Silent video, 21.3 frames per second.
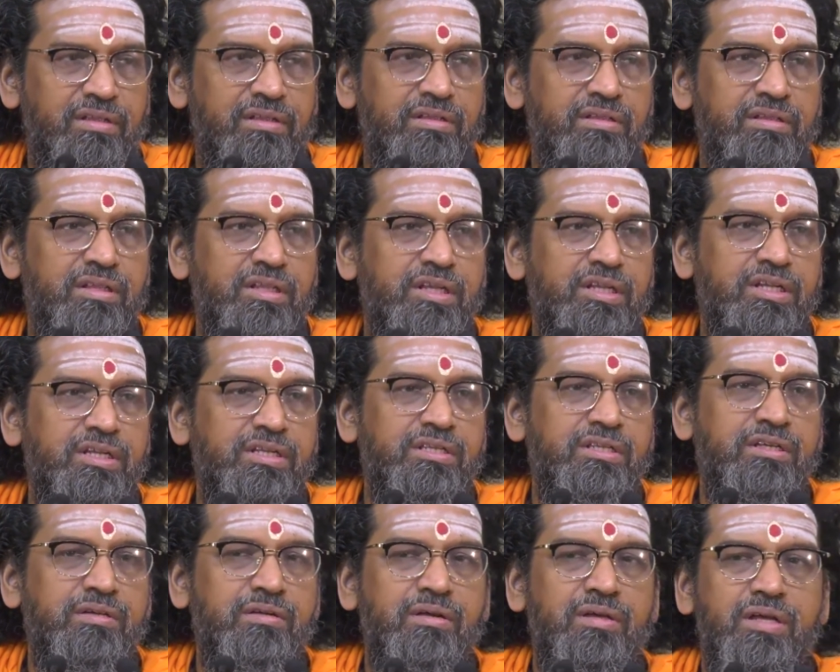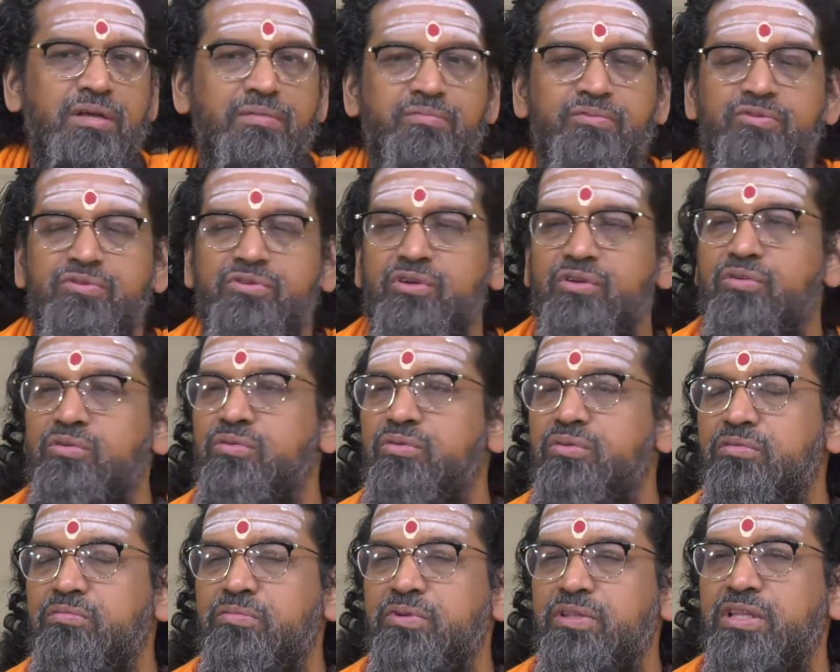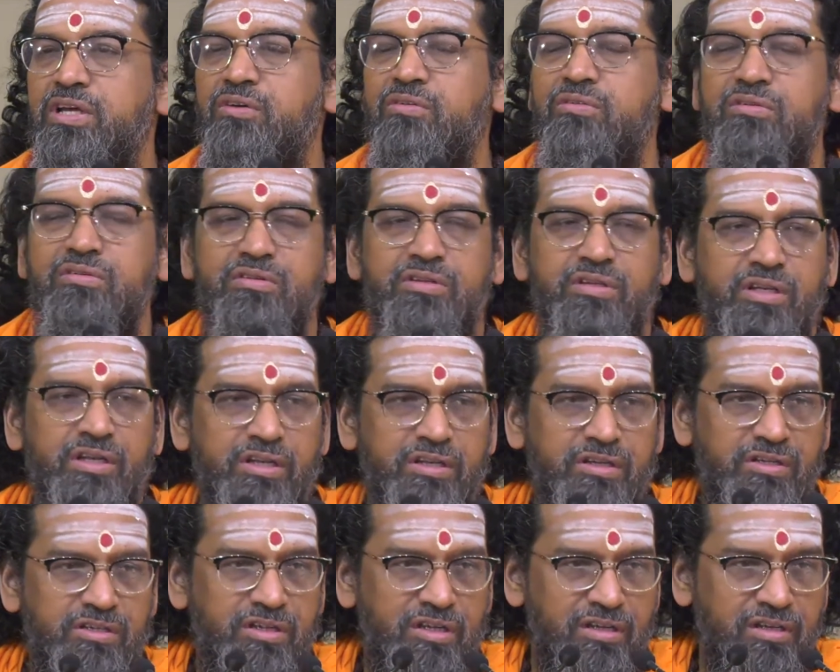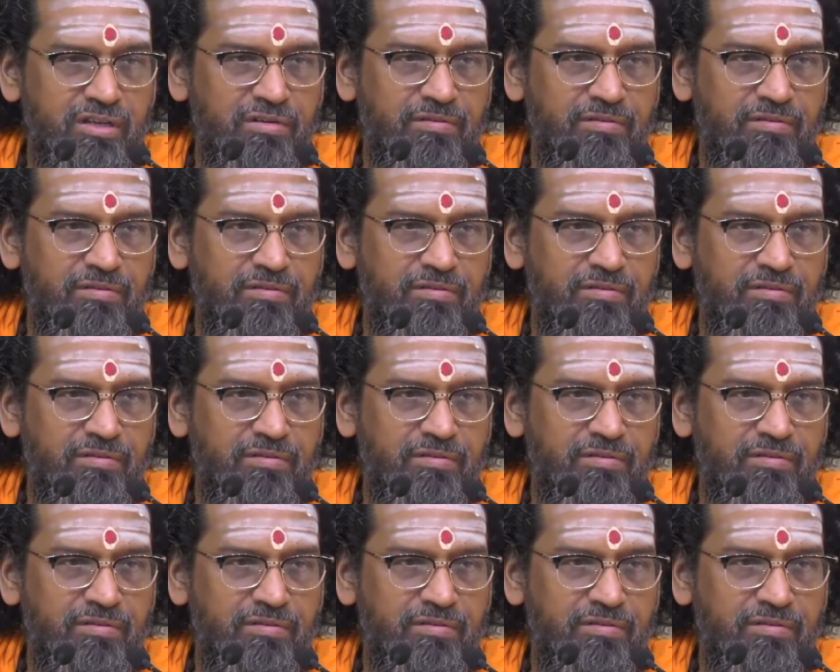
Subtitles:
there is a absolute without relation.